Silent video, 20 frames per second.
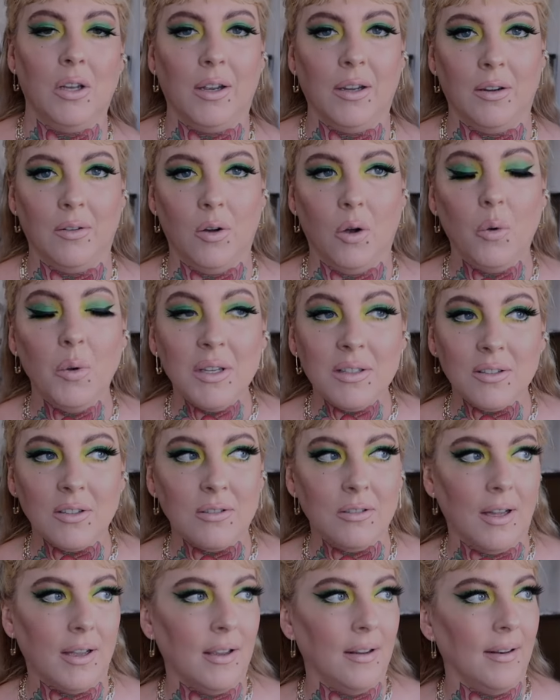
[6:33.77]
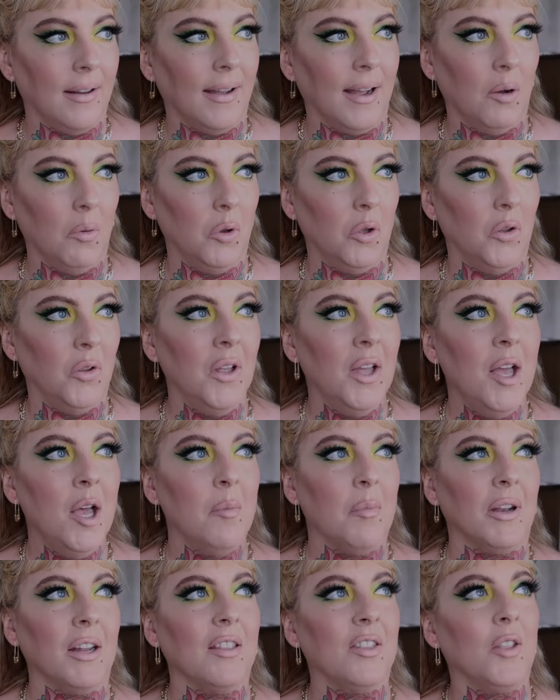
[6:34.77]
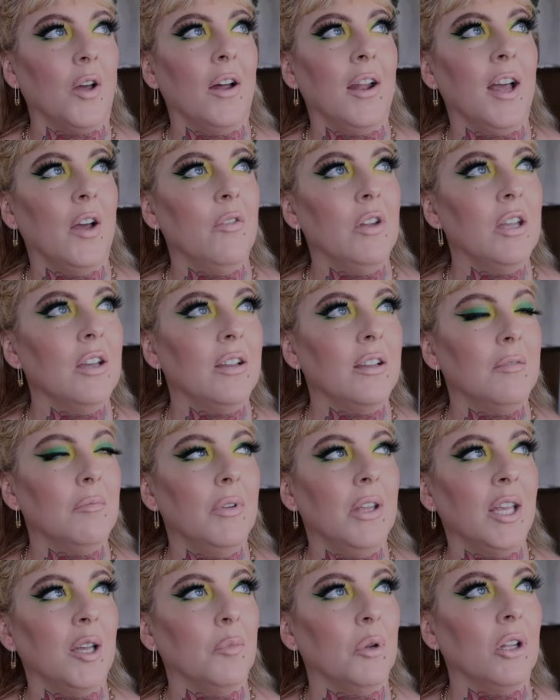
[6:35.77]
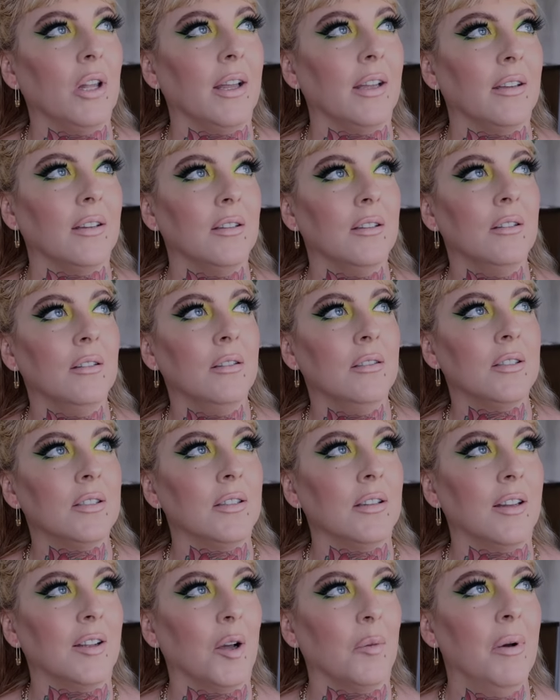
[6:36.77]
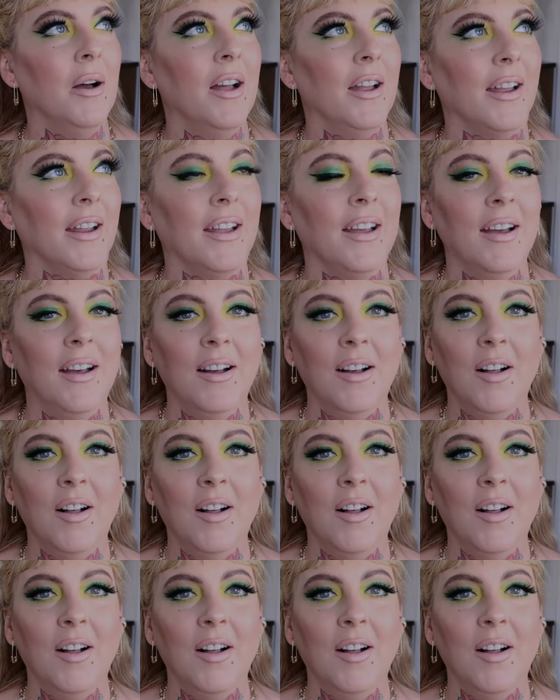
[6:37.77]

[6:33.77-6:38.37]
I always looked like an owl but I thought having a Himalayan sitting on my